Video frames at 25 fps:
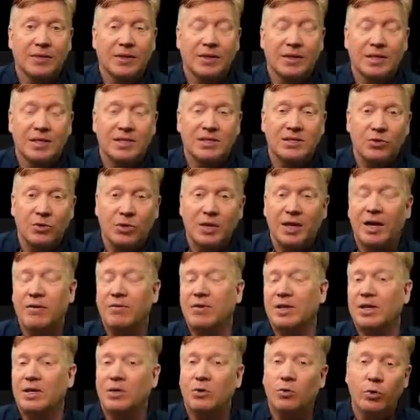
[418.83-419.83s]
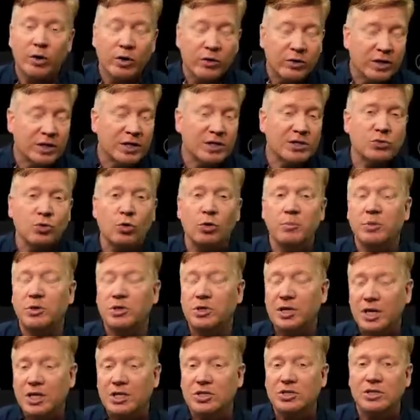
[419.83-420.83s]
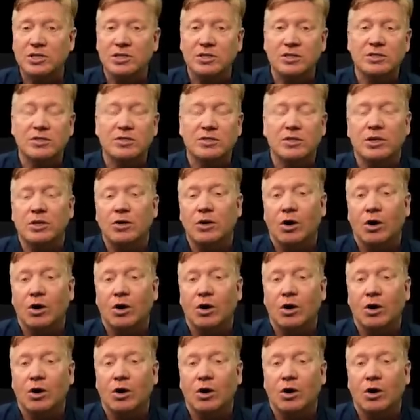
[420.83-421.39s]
This is going to have any queries or mutations that